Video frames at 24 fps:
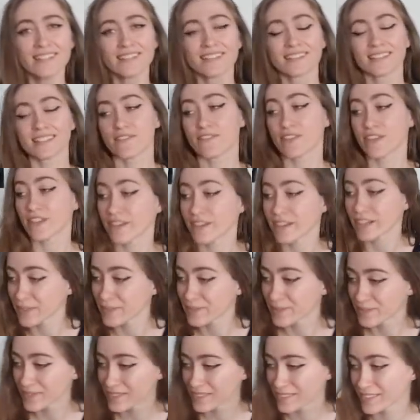It's never their year.
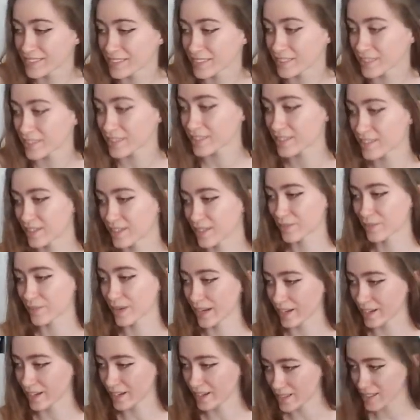Uh,
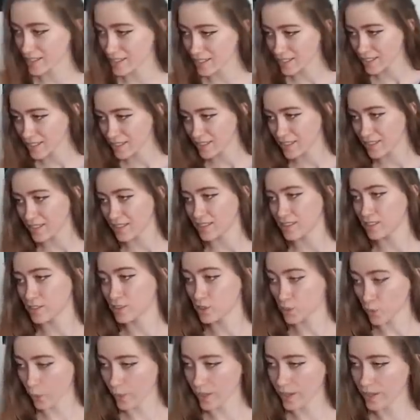Raiders,
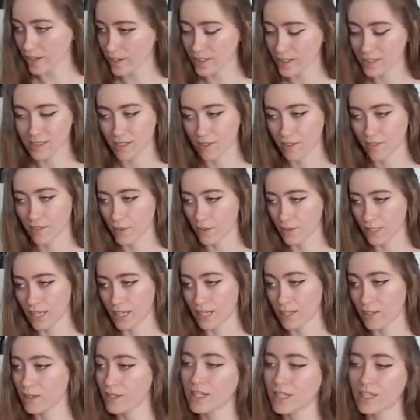Doyers, I don't even know what
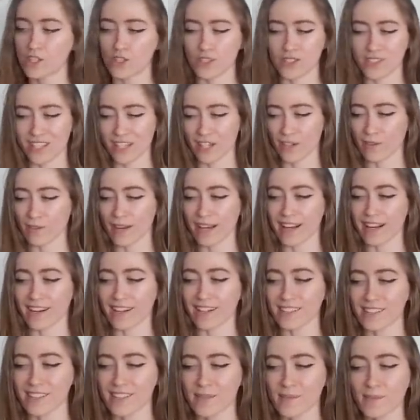that is. Interesting,
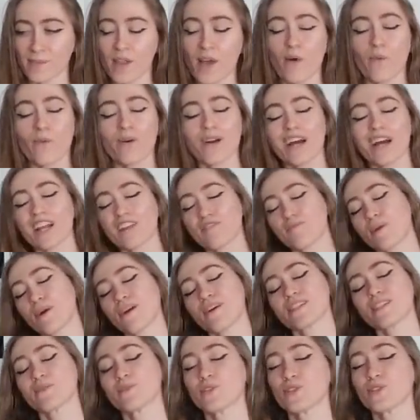Raiders. What kind of
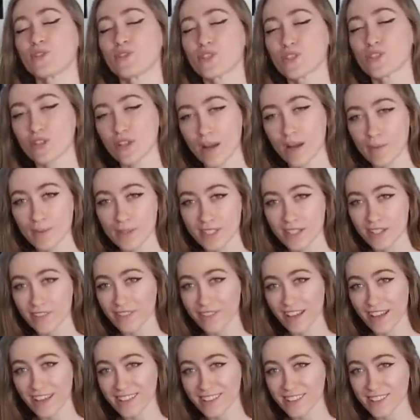person would you describe yourself
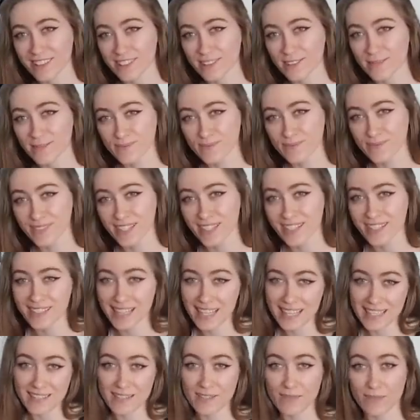as?
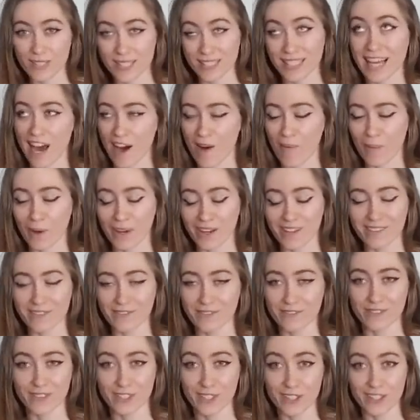That was the cowboy,
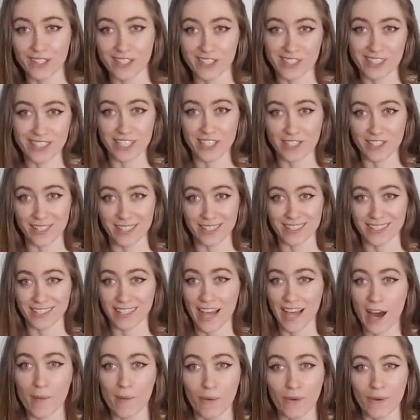the girl that just said she likes the
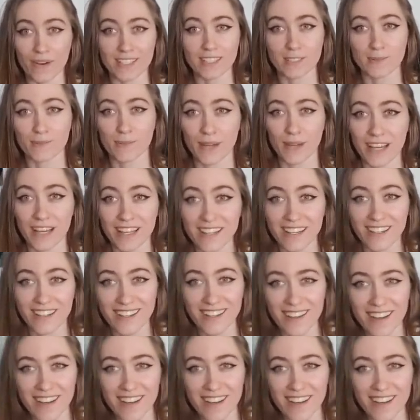cowboys, but